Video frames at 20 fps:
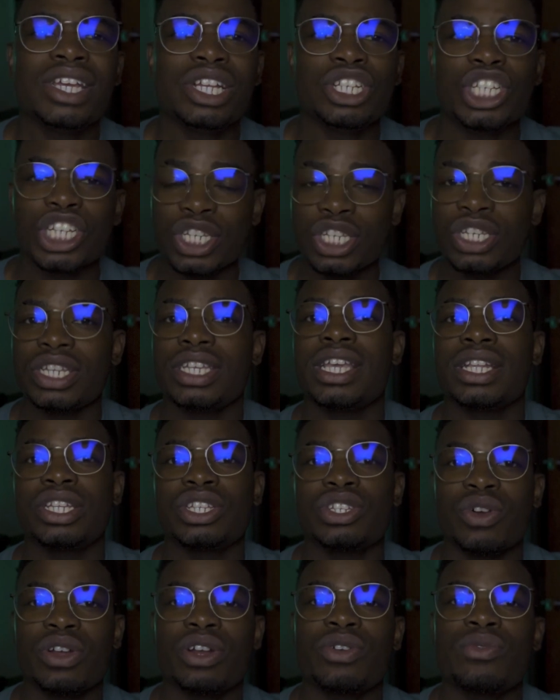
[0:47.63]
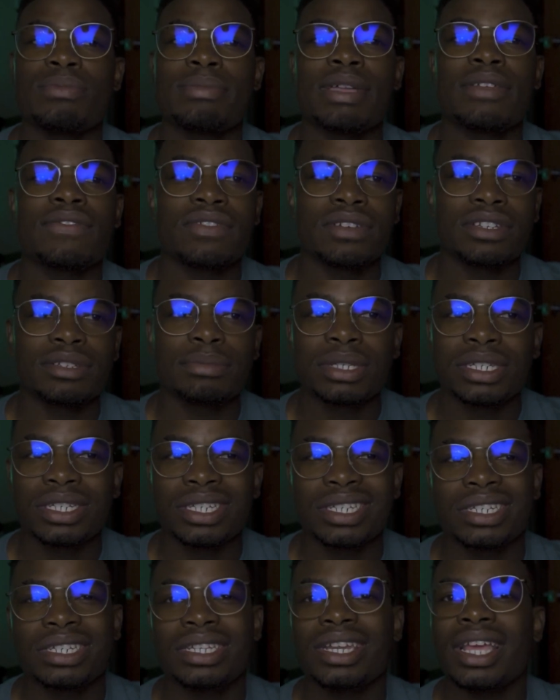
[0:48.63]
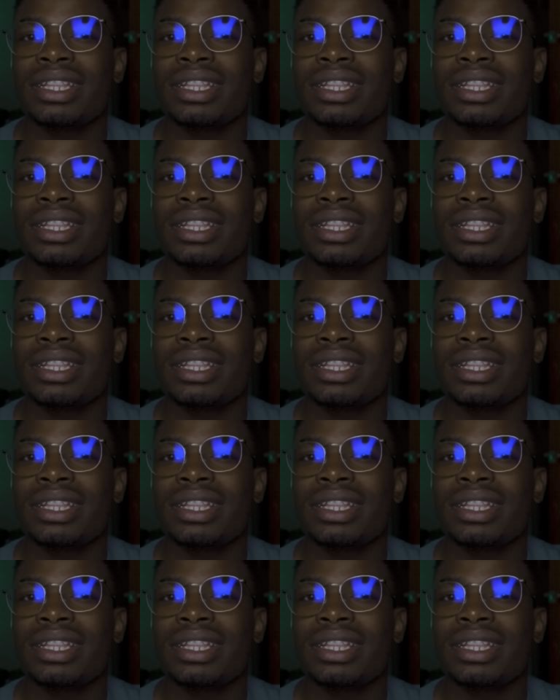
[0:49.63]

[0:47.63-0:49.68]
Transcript: just to get started with my first machine.